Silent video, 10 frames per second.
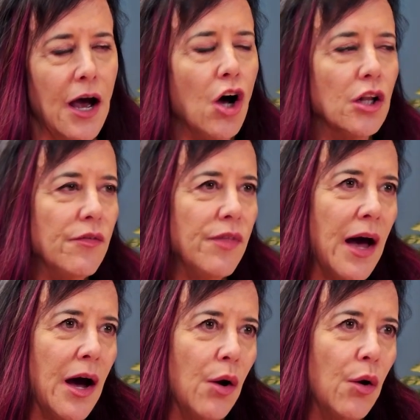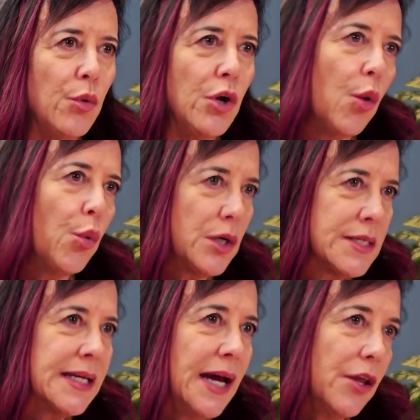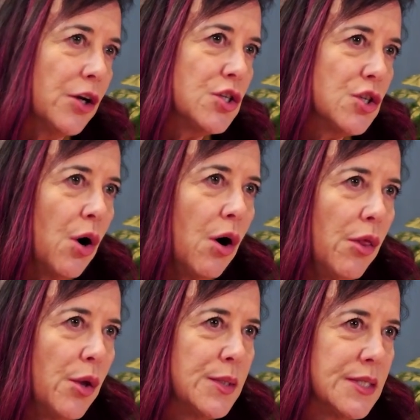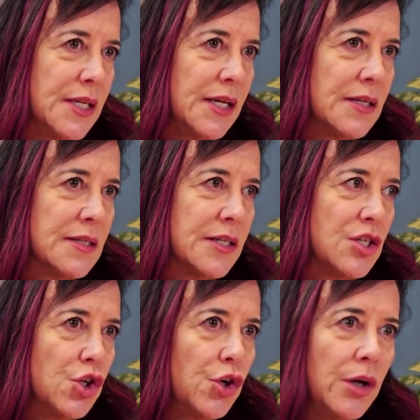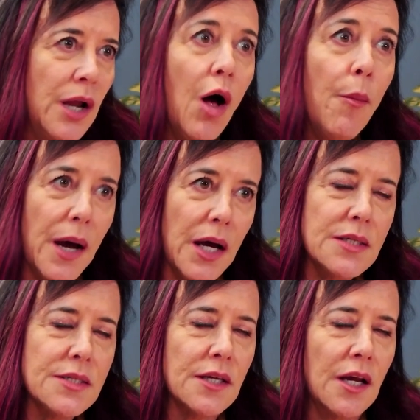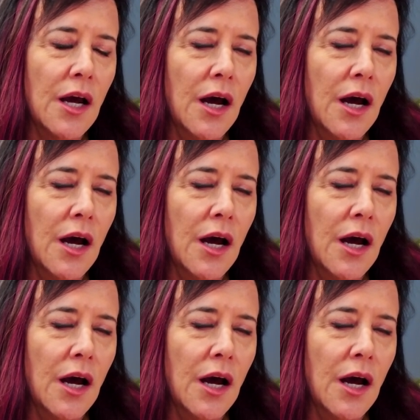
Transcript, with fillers: All of that, we all work together. So, all those things in turn help us.